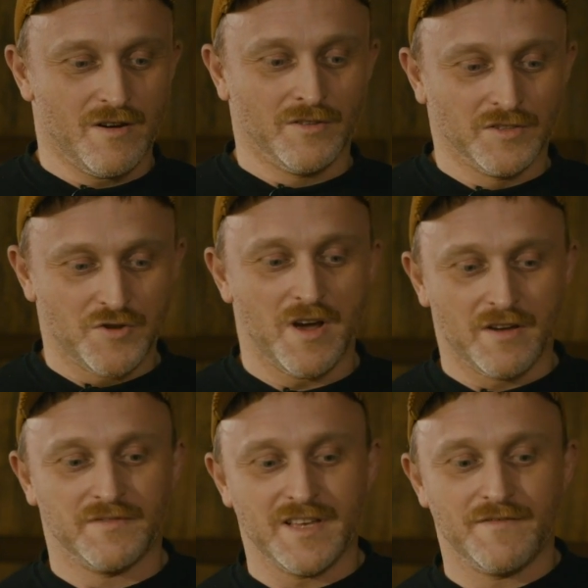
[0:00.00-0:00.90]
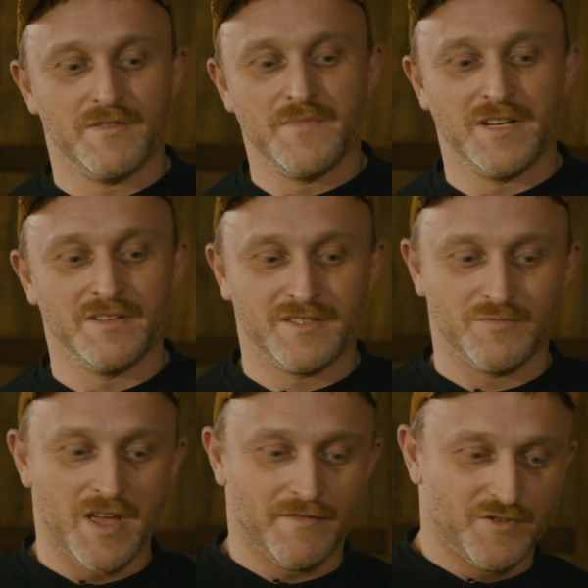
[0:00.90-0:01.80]
on the track of 7
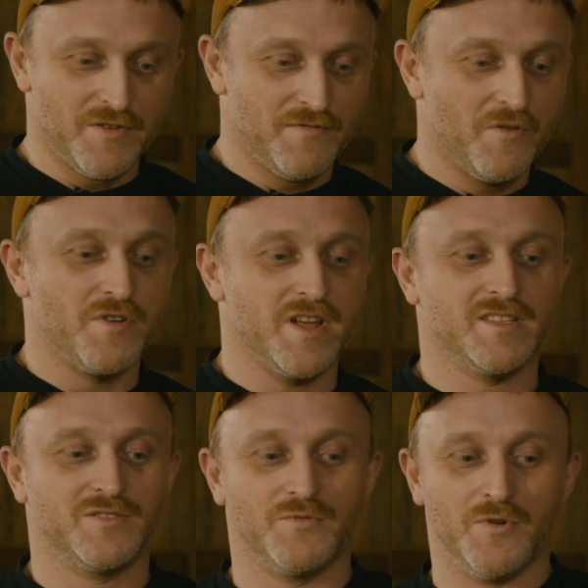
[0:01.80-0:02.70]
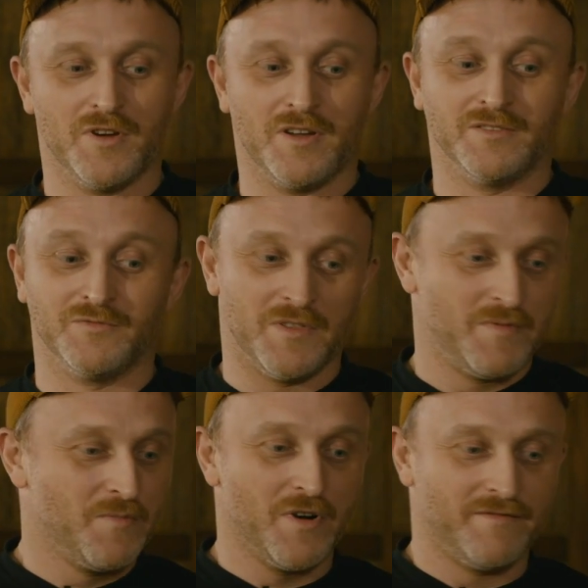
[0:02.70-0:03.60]
minutes, we have 3-4 days to work on with
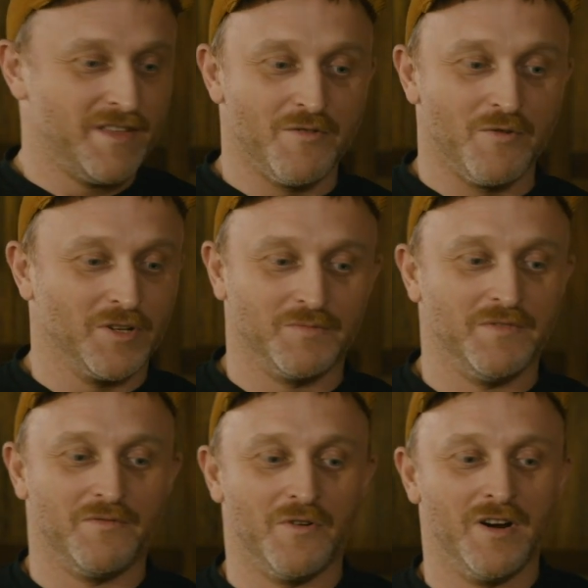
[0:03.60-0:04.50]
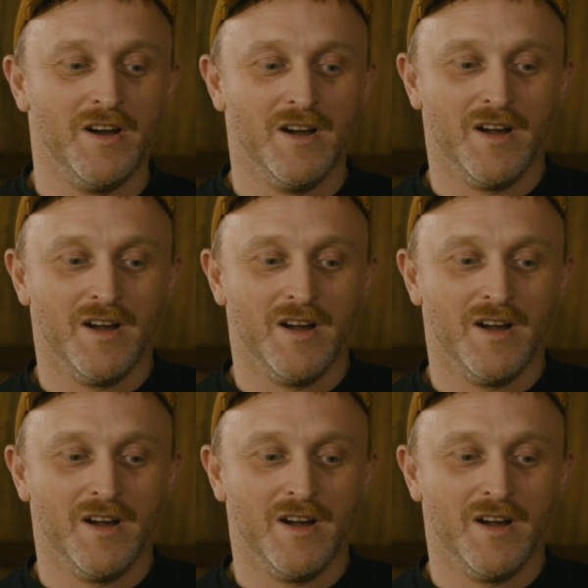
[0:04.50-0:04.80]
people I've never worked before.